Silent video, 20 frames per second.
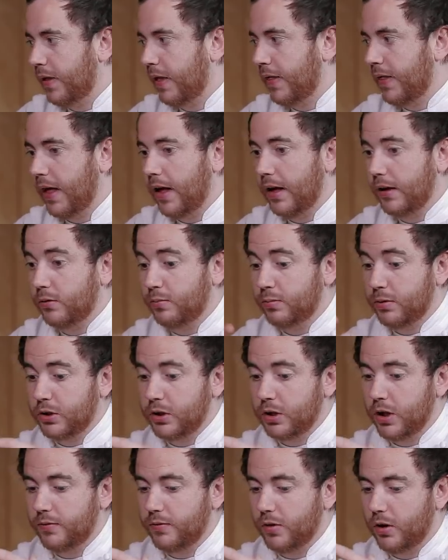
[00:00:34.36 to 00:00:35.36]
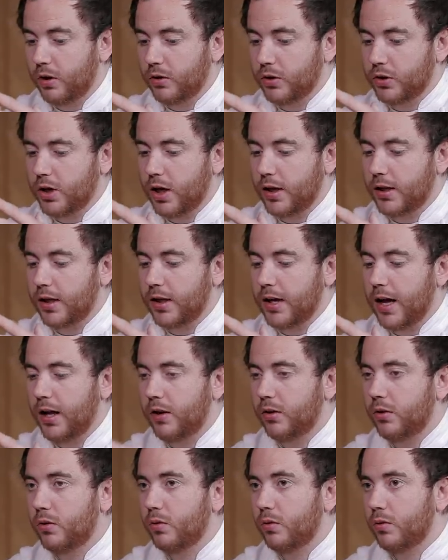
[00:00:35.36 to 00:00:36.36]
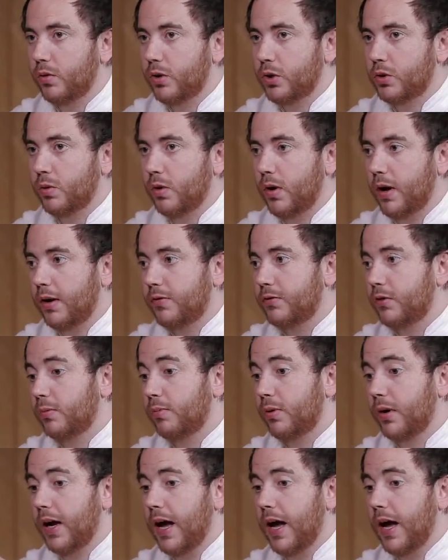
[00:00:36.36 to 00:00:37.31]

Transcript: then that be served alongside the candle, which we'll have to bring